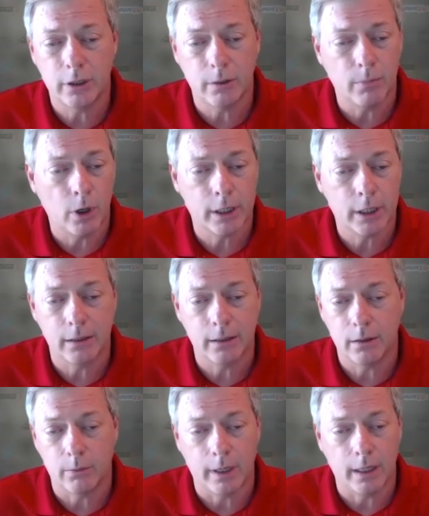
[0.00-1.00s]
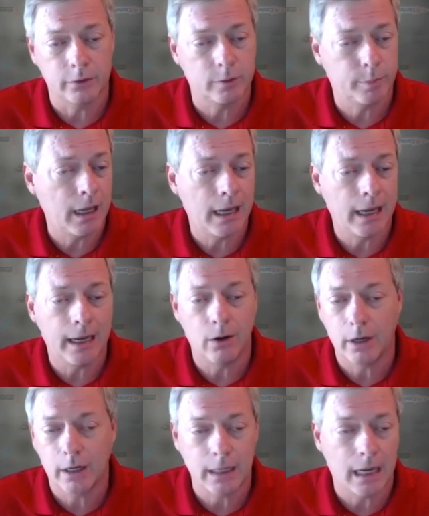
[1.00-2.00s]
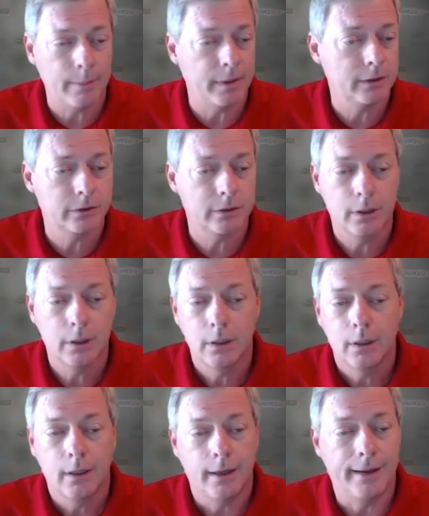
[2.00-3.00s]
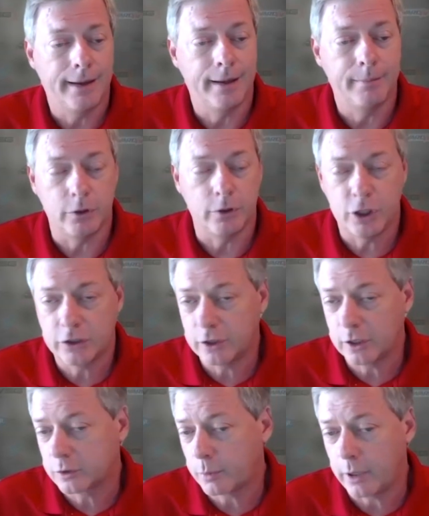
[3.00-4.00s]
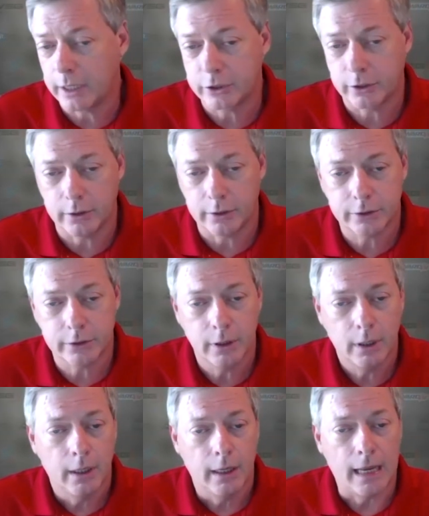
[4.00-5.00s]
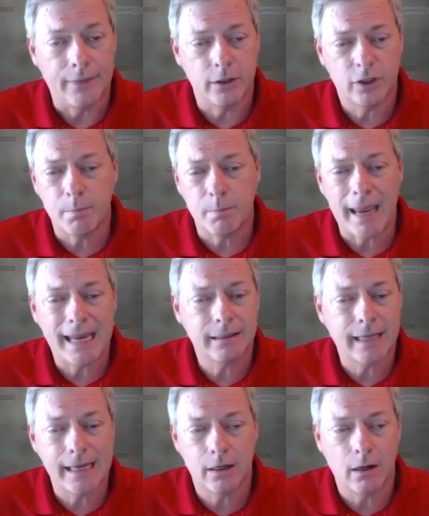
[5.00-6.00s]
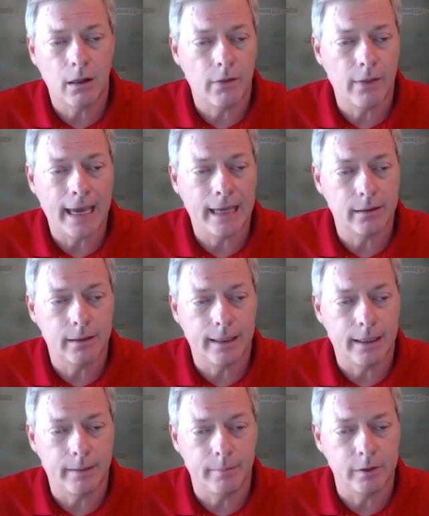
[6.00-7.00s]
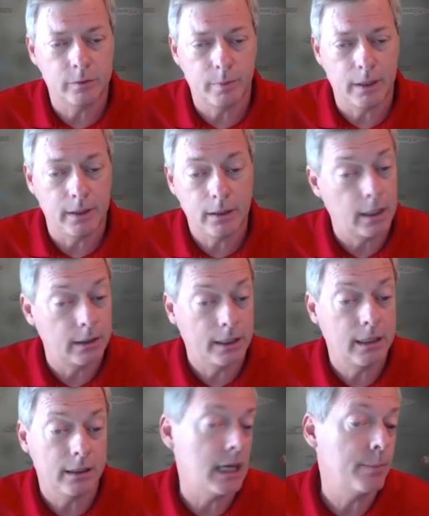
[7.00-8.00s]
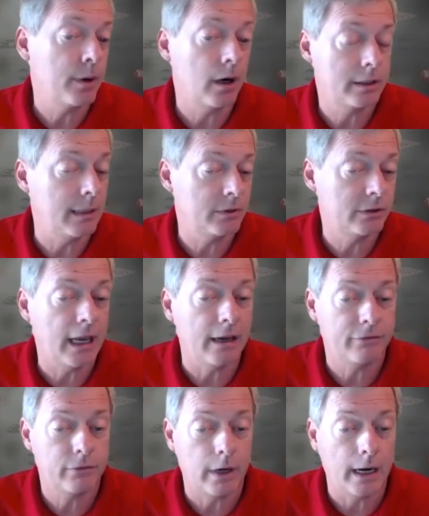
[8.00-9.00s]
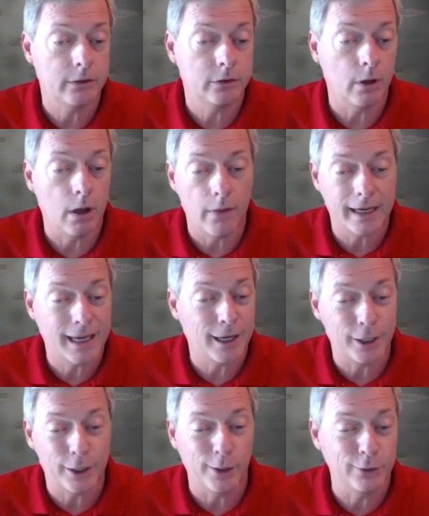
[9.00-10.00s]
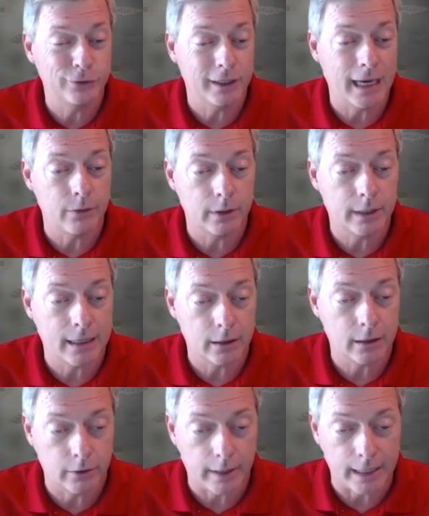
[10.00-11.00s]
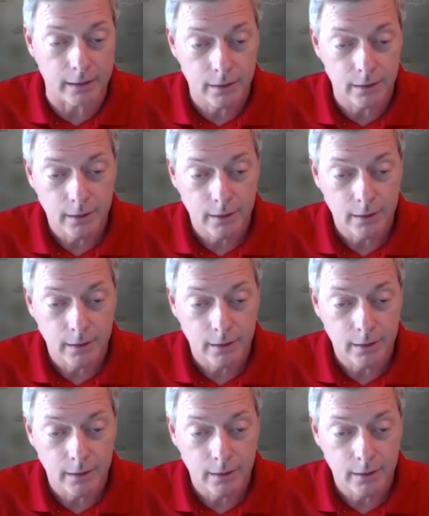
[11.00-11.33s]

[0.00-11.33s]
in the market around supply, ergonomics, logistics pressures, and then just maintaining all that, and then keeping our team safe, right? So all that kind of goes together to kind of create